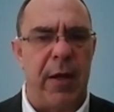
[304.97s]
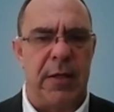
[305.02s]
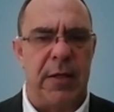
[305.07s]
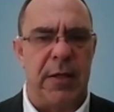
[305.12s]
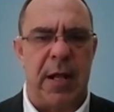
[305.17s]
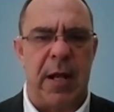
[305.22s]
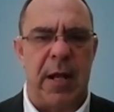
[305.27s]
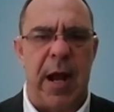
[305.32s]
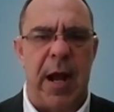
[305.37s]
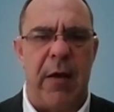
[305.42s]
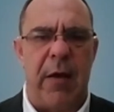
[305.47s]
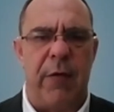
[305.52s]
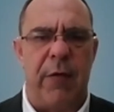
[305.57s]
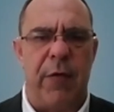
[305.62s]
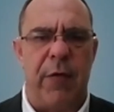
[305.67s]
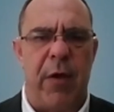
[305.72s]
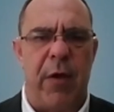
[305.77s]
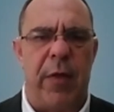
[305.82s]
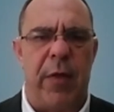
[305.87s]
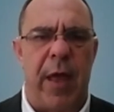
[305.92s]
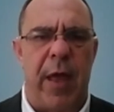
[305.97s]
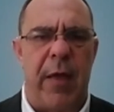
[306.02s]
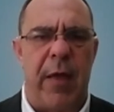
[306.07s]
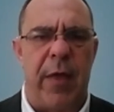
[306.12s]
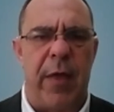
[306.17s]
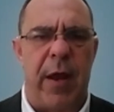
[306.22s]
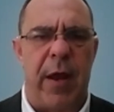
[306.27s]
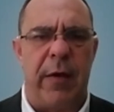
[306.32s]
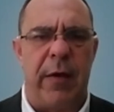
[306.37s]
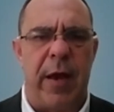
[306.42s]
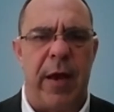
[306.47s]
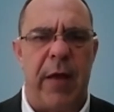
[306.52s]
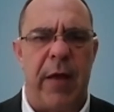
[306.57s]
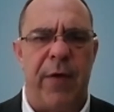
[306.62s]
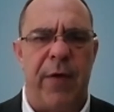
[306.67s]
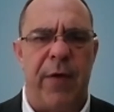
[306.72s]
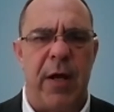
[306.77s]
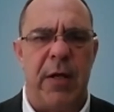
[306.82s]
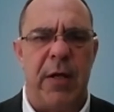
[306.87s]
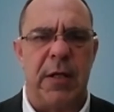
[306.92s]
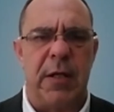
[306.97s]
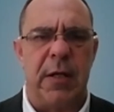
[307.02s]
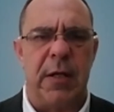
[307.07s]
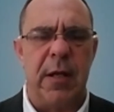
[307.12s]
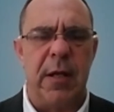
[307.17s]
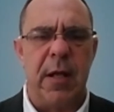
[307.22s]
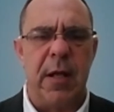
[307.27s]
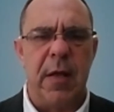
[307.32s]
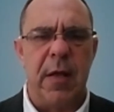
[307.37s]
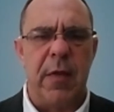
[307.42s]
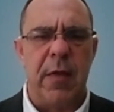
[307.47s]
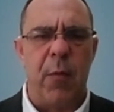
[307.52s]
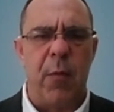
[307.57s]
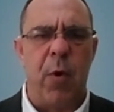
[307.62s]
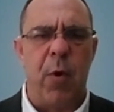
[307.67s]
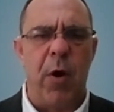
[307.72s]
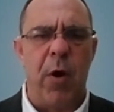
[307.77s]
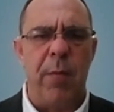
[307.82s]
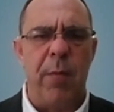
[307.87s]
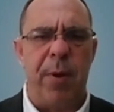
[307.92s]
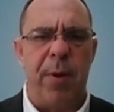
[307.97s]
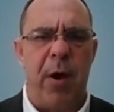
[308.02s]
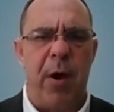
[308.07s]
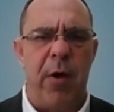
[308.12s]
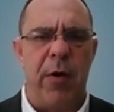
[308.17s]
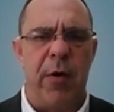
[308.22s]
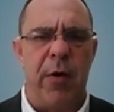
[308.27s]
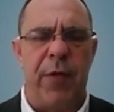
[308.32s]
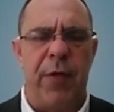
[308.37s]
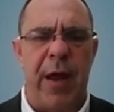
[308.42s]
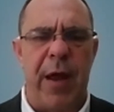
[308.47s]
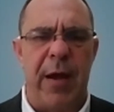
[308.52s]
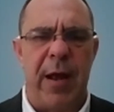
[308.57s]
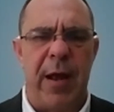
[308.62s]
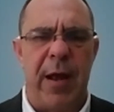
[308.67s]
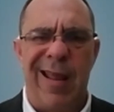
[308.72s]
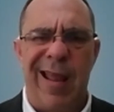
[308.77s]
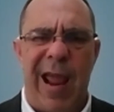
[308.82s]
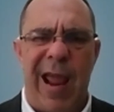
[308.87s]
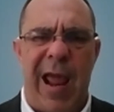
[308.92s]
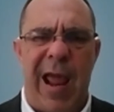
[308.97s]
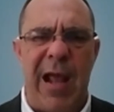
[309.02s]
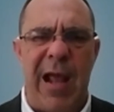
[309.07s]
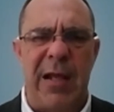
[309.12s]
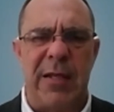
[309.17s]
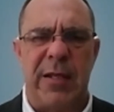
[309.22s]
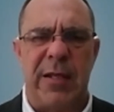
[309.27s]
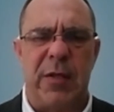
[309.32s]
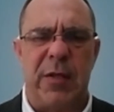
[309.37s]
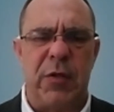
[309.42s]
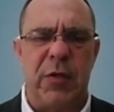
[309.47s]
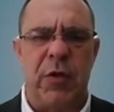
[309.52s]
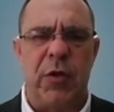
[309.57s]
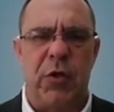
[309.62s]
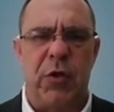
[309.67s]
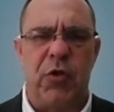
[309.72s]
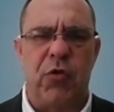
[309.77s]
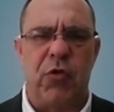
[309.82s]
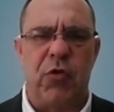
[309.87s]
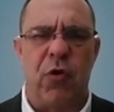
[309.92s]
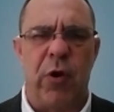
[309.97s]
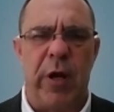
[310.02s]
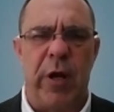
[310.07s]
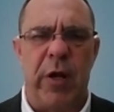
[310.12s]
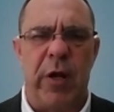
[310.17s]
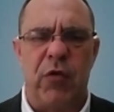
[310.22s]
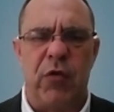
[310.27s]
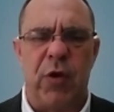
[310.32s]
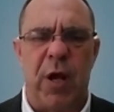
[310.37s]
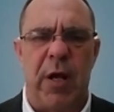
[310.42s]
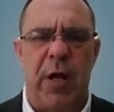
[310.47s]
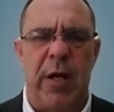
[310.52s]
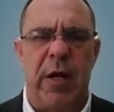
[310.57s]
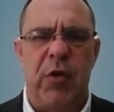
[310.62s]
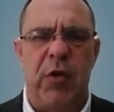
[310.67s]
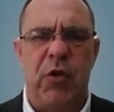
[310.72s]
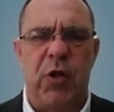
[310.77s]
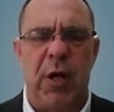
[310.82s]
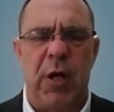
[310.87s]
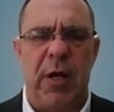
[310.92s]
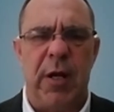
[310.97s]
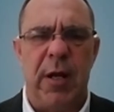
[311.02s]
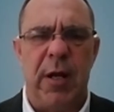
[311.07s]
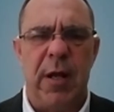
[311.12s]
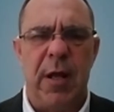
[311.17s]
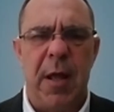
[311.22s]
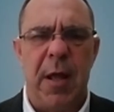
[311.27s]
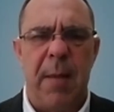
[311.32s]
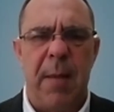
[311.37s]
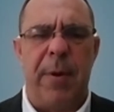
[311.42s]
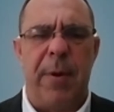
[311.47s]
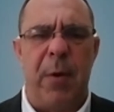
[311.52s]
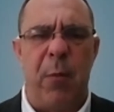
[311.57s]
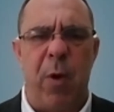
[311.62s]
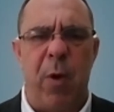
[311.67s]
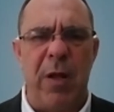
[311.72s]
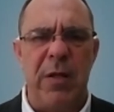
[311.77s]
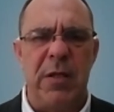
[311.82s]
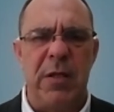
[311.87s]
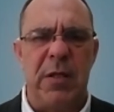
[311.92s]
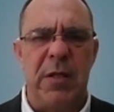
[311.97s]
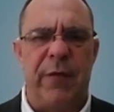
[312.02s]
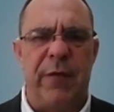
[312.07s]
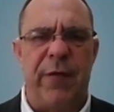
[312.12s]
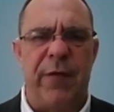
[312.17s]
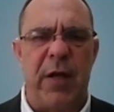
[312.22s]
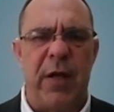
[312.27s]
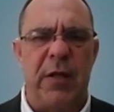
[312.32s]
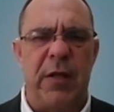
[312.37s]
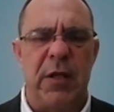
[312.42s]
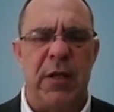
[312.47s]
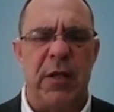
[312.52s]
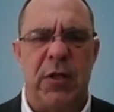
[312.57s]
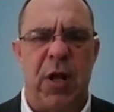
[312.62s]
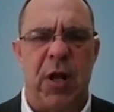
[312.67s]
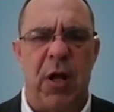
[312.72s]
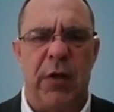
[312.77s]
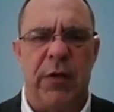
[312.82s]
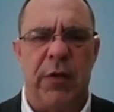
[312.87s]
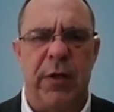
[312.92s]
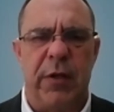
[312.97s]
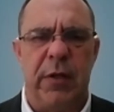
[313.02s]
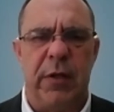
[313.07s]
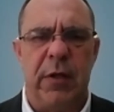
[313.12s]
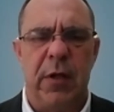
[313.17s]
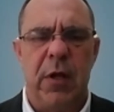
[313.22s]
stayed out of that fighting. They weren't part of that axis to destroy Israel initially. But once the fighting started,